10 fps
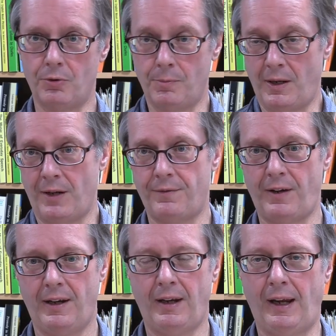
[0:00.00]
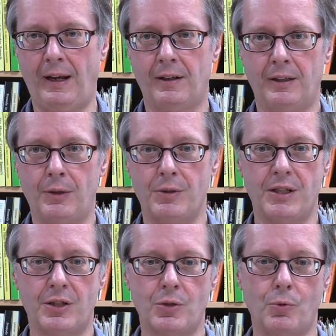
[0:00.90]
you might have had a
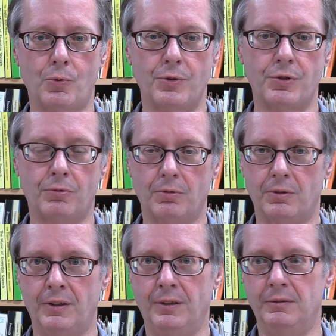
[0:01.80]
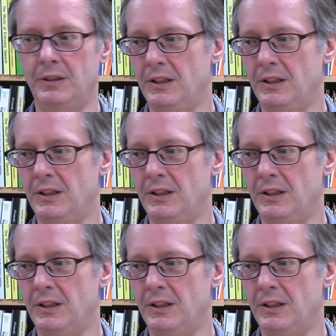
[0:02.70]
linguistics course or